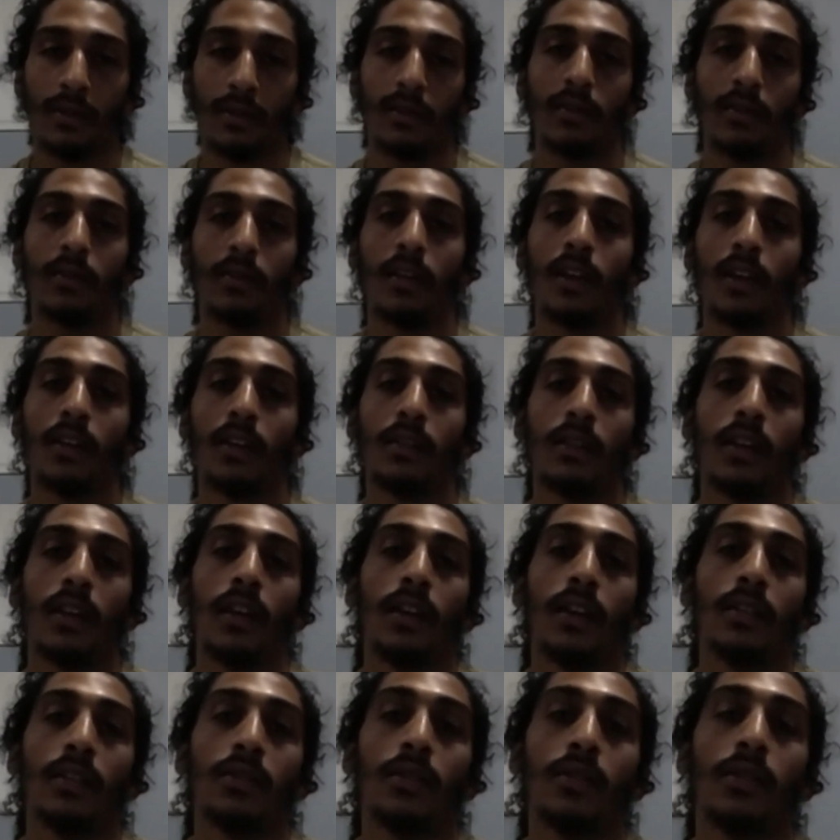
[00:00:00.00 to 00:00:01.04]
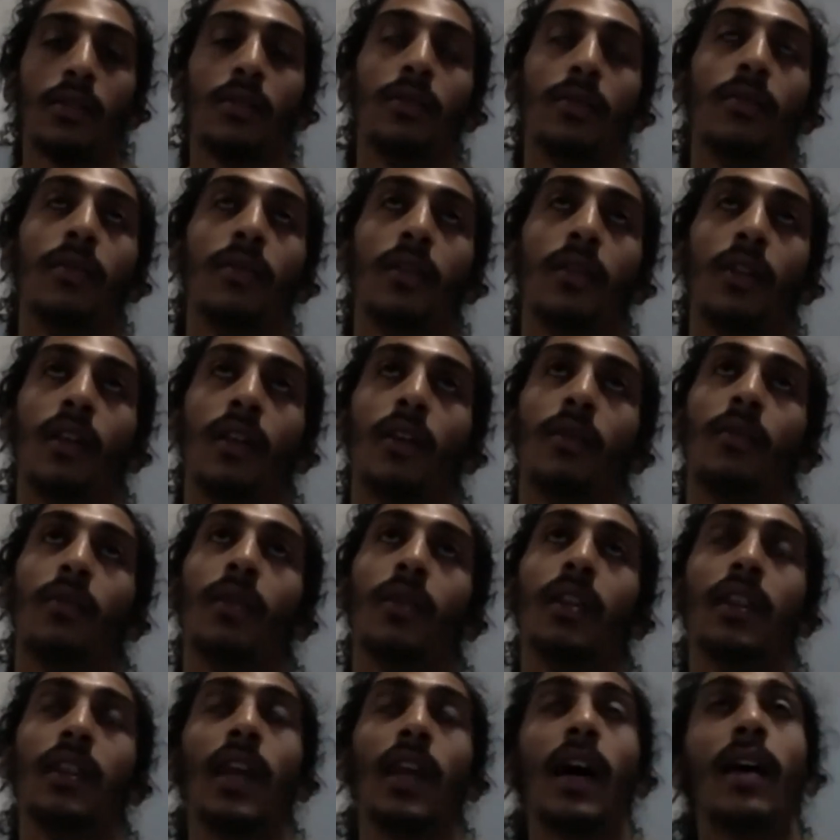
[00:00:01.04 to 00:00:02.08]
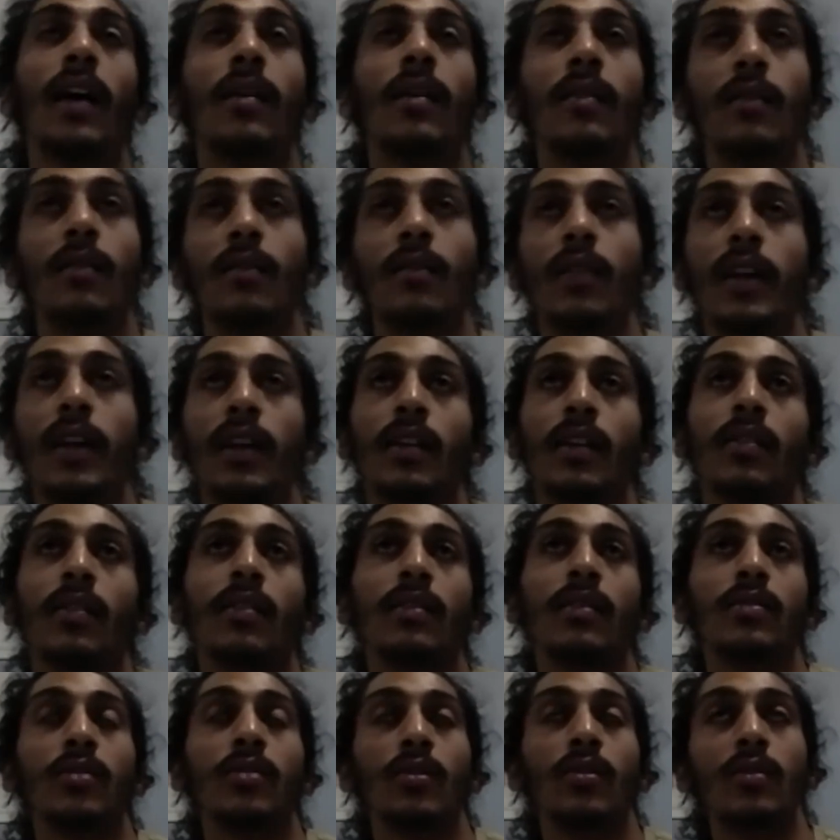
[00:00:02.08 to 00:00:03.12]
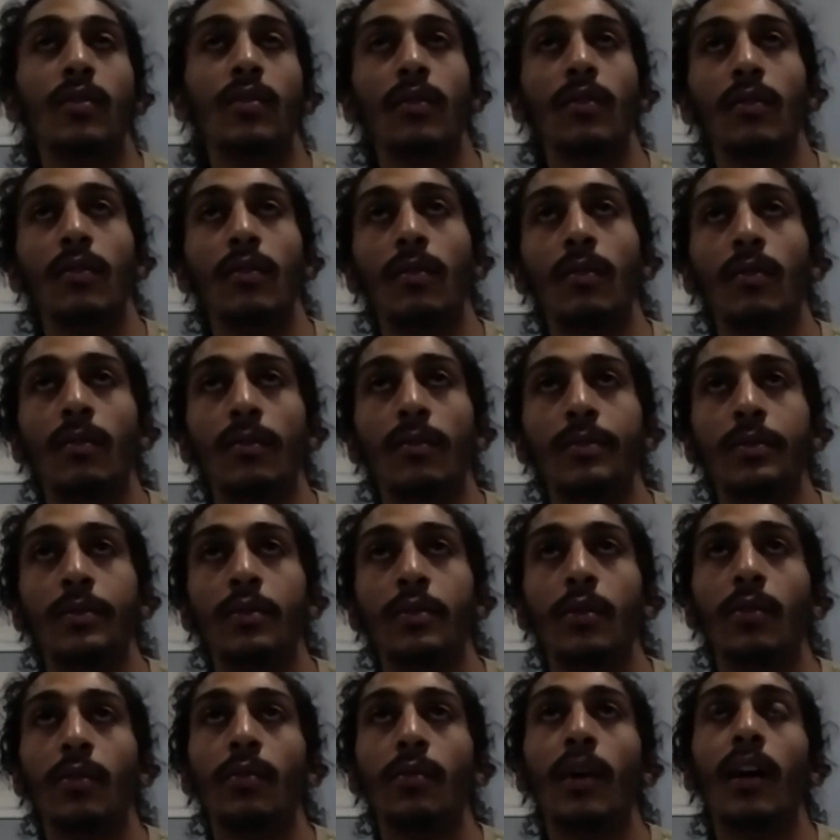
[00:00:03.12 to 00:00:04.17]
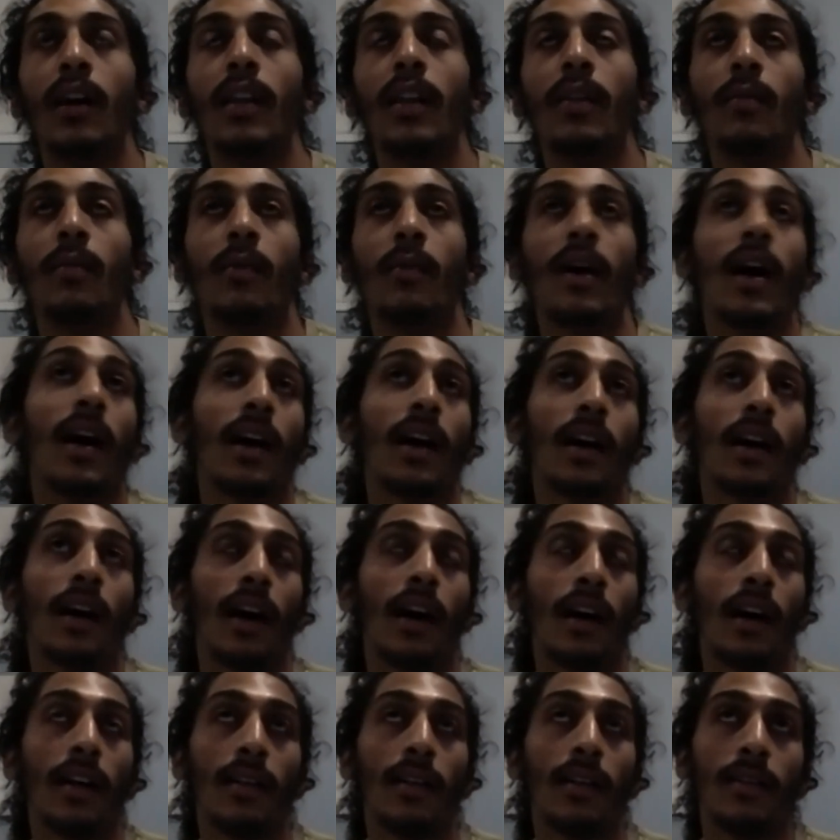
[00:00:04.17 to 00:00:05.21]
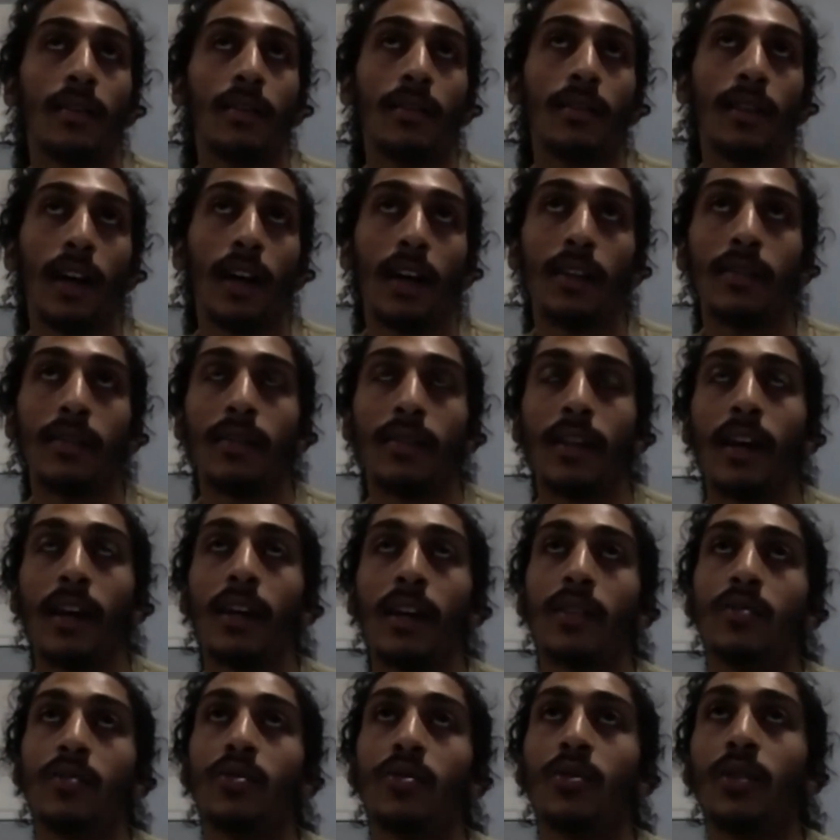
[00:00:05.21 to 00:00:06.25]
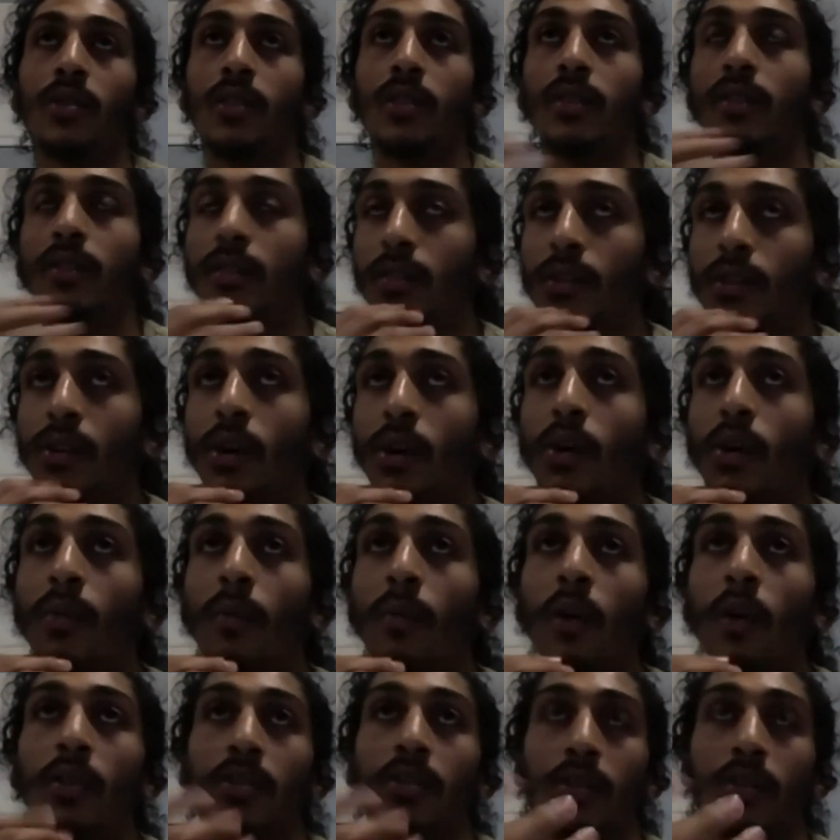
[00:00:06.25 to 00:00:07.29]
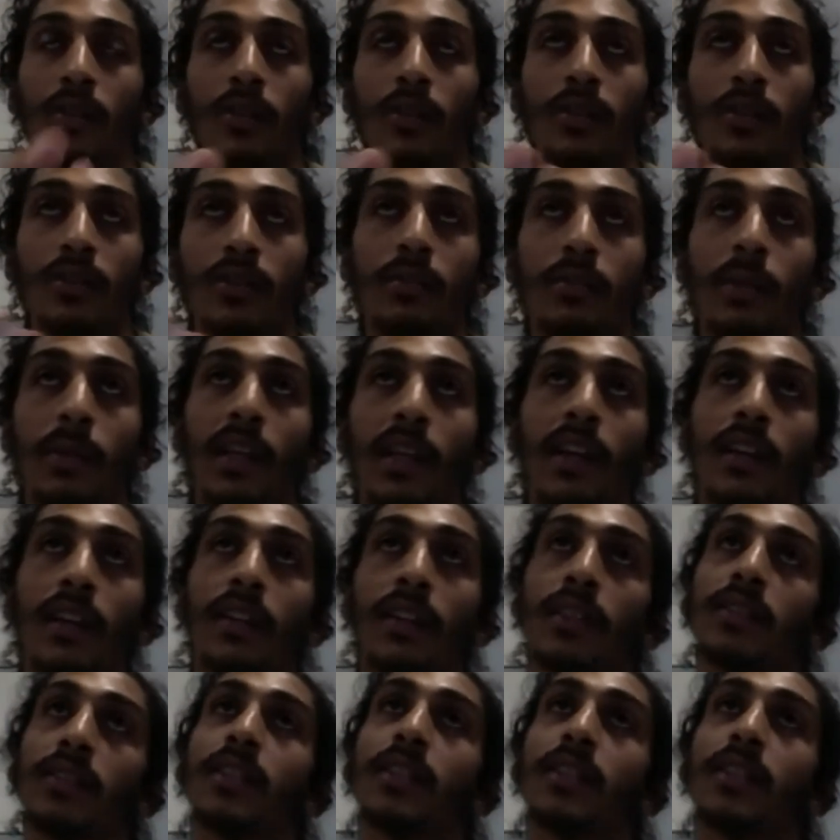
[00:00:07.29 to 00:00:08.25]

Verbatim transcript: right? So, oh, okay. But that, like, so, so why why I I I enjoyed do martial arts is because.